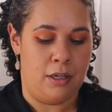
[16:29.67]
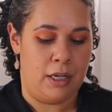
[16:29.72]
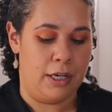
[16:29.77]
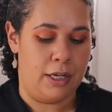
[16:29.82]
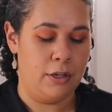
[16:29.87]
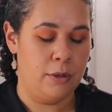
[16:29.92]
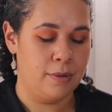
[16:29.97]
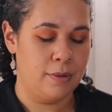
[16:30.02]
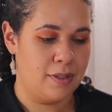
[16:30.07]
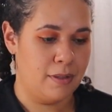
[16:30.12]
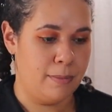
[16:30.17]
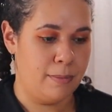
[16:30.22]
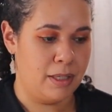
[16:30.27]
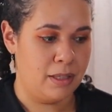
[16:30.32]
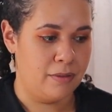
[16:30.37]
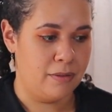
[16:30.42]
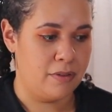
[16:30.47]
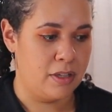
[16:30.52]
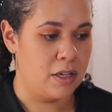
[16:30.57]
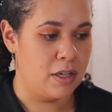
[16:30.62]
I know it's the
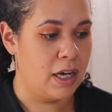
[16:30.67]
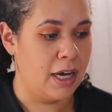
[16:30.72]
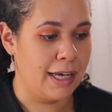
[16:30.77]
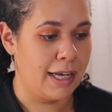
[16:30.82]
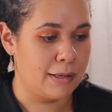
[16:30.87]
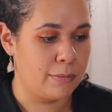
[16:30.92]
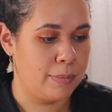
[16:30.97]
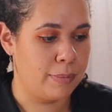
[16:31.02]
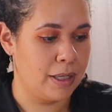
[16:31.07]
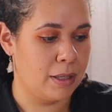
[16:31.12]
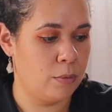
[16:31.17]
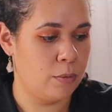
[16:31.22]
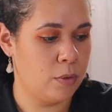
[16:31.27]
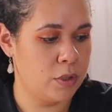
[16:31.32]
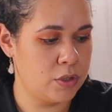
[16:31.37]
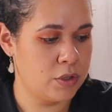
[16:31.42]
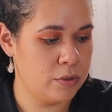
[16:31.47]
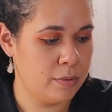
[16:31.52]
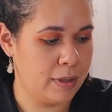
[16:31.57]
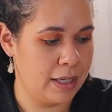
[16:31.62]
middle of the night, but
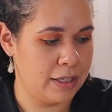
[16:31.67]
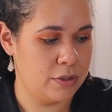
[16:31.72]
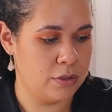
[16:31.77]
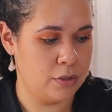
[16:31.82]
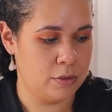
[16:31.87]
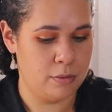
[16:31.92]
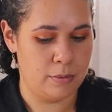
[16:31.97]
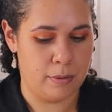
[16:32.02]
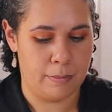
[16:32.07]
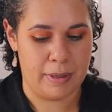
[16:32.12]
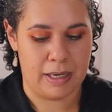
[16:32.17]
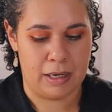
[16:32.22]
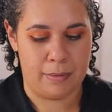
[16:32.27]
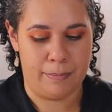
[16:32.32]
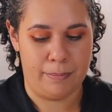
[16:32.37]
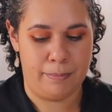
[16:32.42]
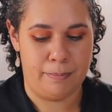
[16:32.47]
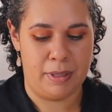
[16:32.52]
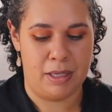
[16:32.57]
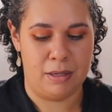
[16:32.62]
what do I do
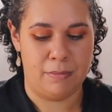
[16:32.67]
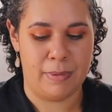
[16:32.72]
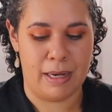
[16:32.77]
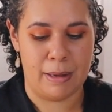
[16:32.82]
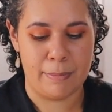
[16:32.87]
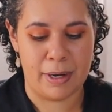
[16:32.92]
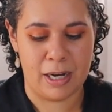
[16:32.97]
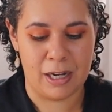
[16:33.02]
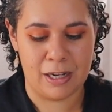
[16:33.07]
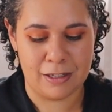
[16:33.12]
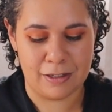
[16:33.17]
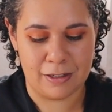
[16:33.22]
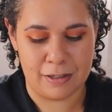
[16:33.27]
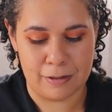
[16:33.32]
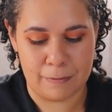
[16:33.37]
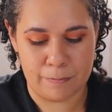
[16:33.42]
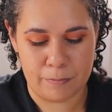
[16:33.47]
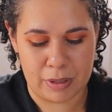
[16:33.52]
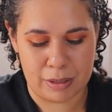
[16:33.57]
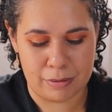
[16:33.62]
about me and my
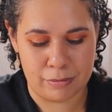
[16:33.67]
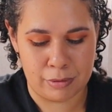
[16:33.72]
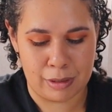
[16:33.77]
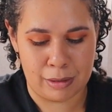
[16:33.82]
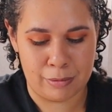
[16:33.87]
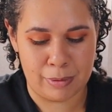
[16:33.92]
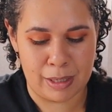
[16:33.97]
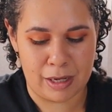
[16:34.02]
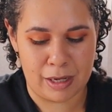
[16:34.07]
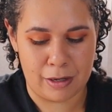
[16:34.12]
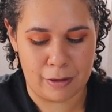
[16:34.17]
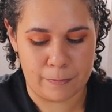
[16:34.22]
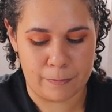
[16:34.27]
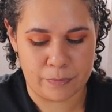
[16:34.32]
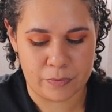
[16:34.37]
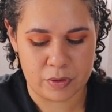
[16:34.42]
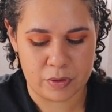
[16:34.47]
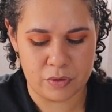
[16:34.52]
partner? Blah, blah, blah.